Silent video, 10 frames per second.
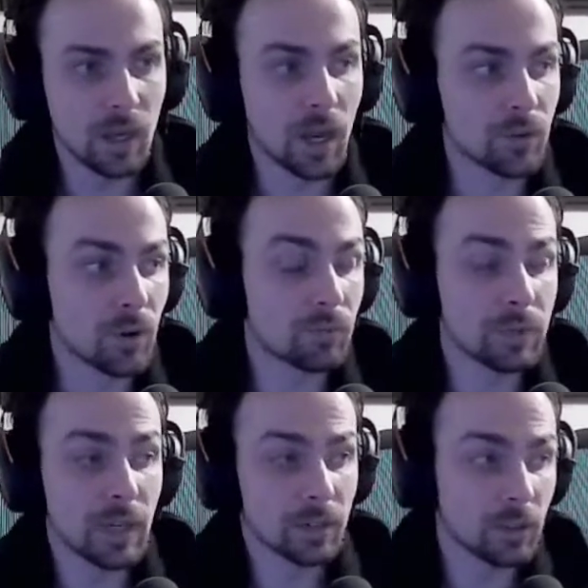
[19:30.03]
And you are
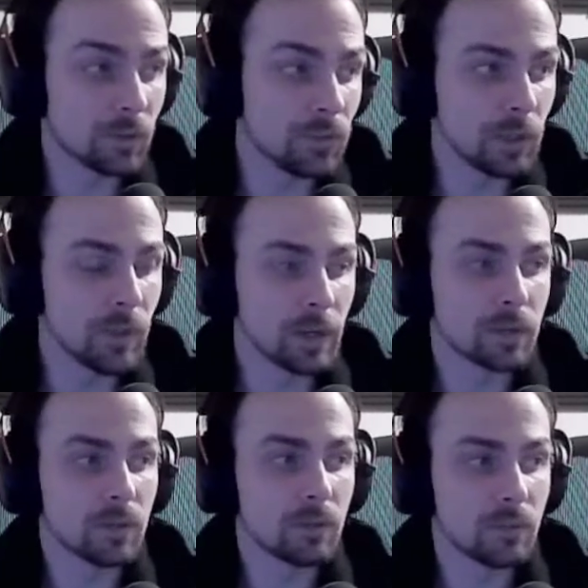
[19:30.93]
redacting the
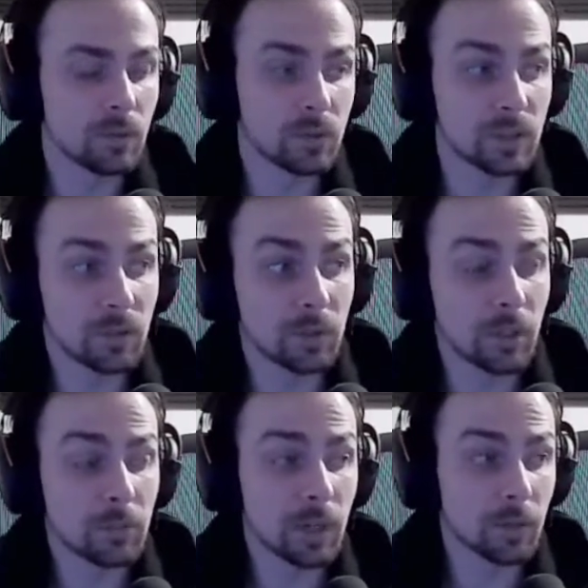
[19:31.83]
feedbacks, thus saving
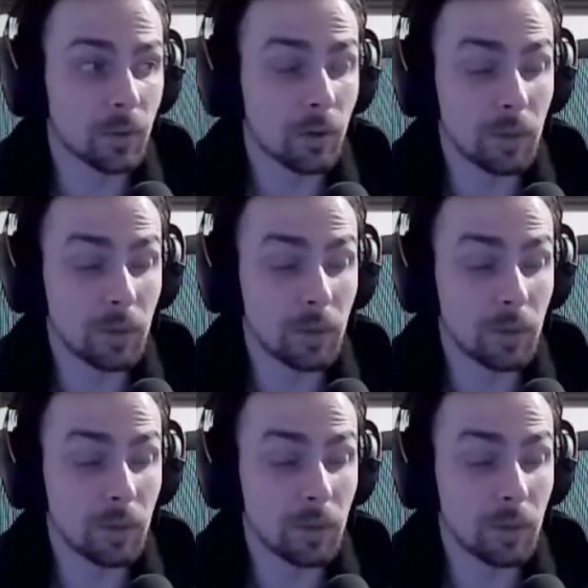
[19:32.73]
them time.